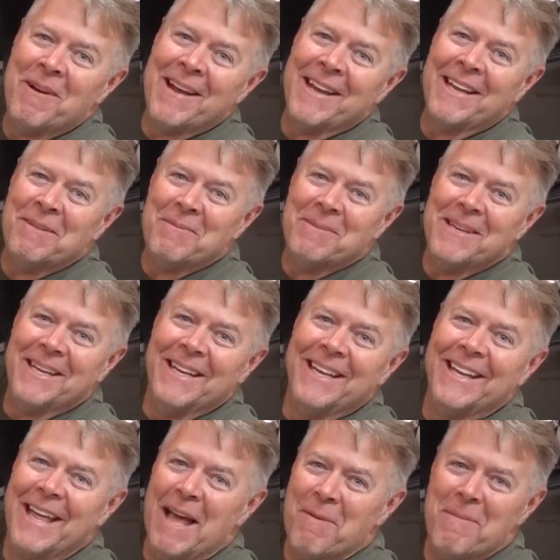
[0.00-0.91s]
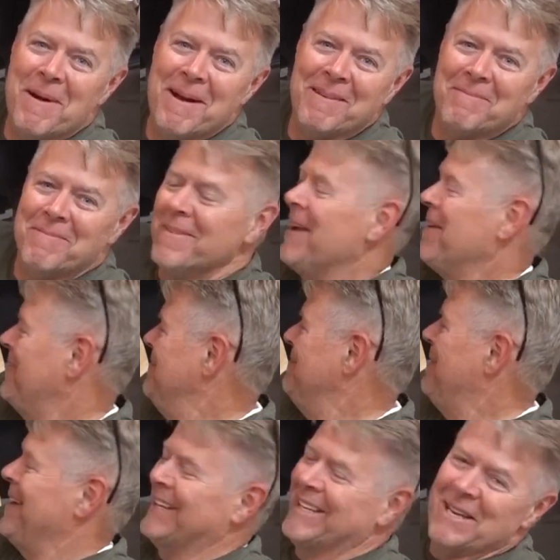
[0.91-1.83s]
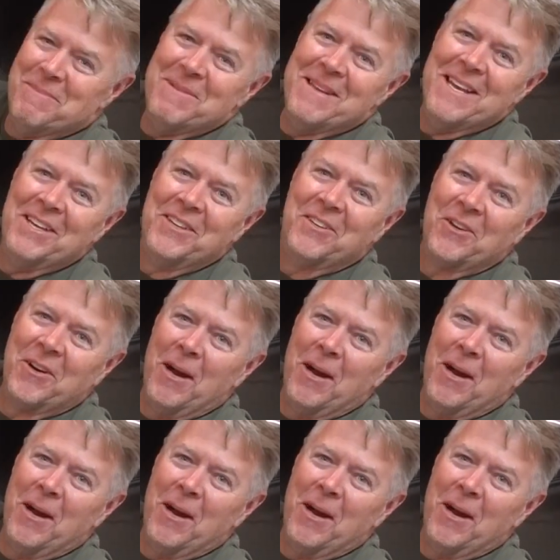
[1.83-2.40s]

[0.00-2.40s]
That one might get me in